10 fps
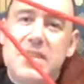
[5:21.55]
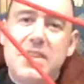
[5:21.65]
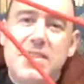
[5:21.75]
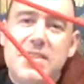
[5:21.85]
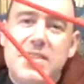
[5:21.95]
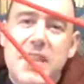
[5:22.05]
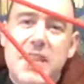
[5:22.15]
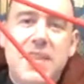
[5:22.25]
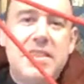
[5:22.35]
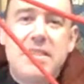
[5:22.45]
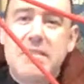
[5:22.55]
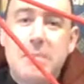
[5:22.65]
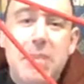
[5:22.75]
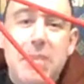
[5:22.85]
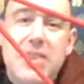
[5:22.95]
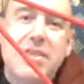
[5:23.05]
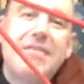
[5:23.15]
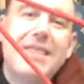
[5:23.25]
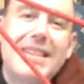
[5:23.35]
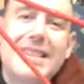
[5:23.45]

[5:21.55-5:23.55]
that's under oppression,